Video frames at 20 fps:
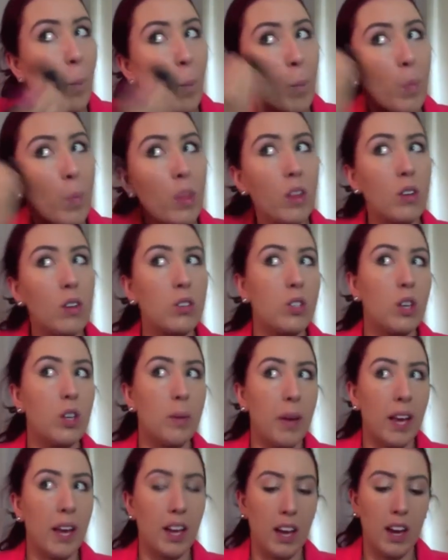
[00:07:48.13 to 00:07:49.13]
not too
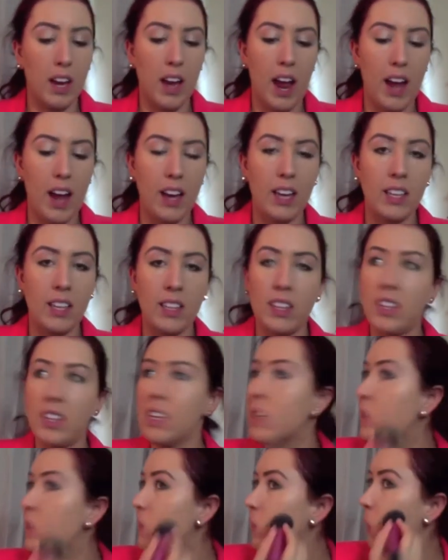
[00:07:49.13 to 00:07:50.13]
pink, and adding
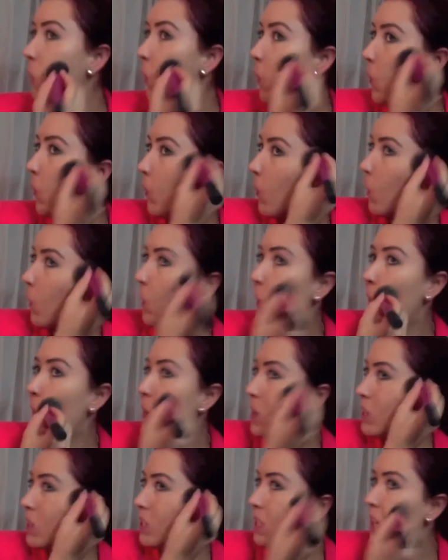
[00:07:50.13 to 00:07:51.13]
this
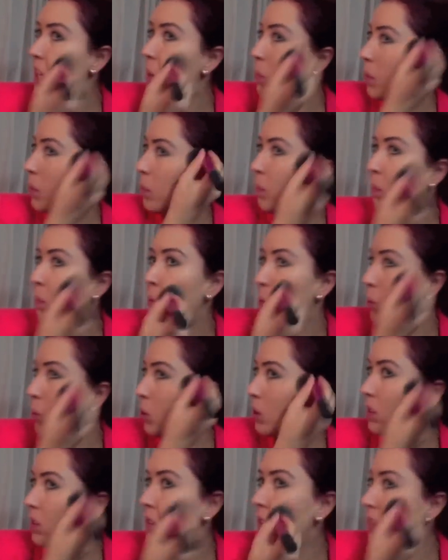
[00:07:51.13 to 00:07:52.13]
deeper
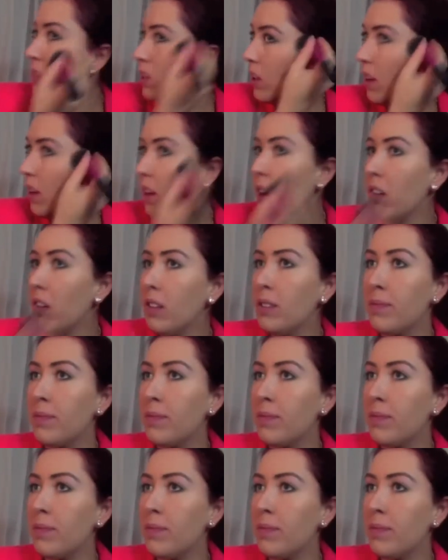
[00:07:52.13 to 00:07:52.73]
bronzer